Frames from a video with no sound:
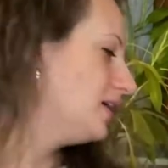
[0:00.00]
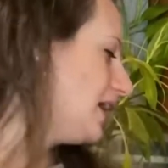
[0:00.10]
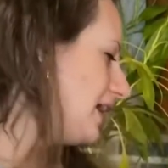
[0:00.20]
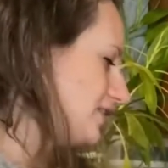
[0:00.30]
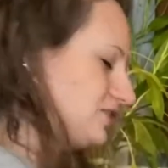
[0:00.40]

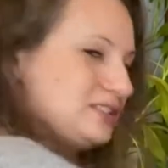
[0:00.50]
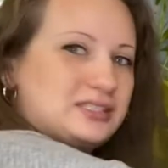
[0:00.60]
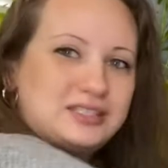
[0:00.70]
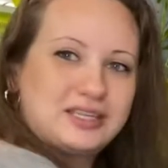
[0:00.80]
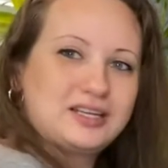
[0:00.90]
and just
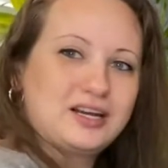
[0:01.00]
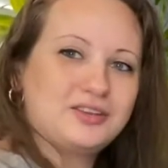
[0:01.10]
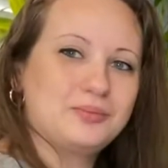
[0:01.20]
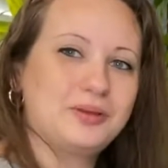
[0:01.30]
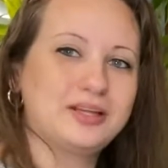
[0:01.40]
stick it on the
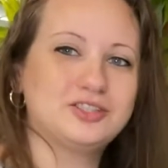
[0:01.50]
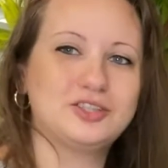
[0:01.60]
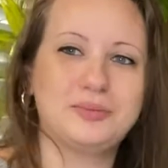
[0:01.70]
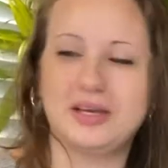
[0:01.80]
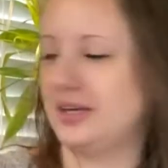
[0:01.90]
blender and make it